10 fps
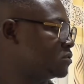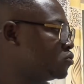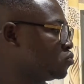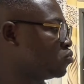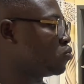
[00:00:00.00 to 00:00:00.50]
to
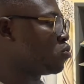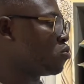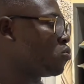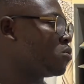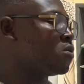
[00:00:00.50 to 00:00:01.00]
know
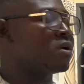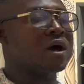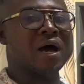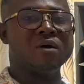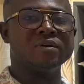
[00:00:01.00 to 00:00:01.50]

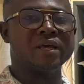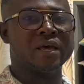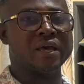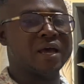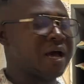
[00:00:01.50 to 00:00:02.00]
how the
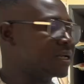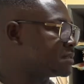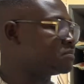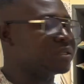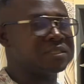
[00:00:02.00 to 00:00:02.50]

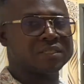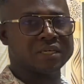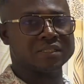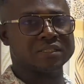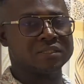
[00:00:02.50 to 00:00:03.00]
heartbeat
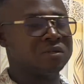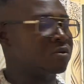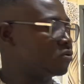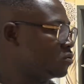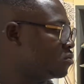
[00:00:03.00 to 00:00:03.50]
is
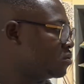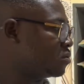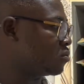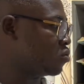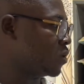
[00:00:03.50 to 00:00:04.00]

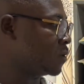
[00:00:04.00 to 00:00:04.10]
going.